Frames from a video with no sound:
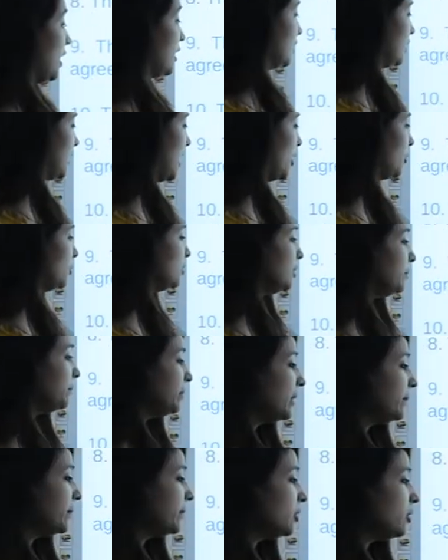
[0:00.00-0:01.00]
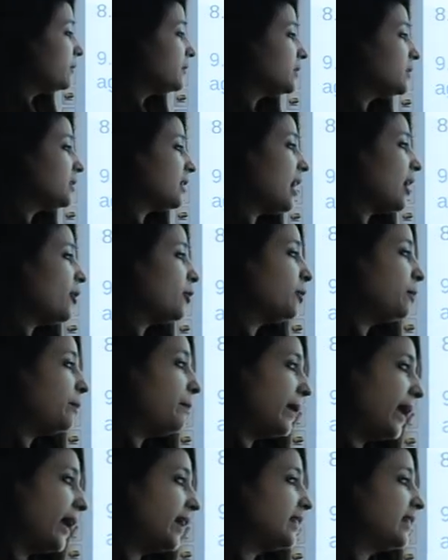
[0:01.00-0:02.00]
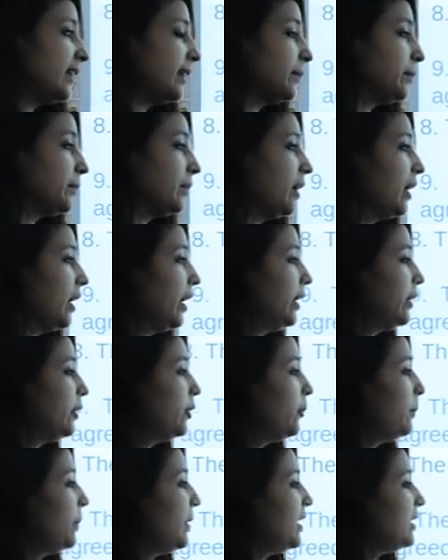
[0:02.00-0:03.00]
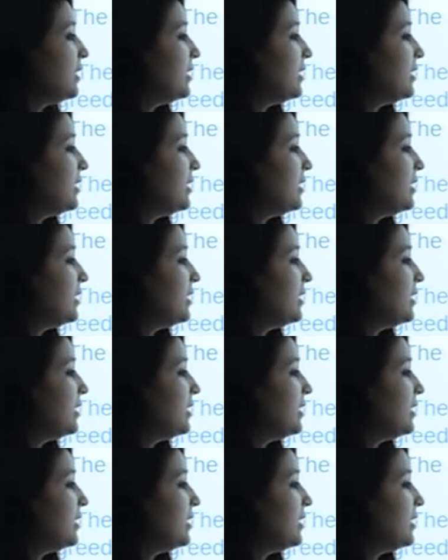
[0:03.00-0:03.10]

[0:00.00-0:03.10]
Now the people of the town begged them to be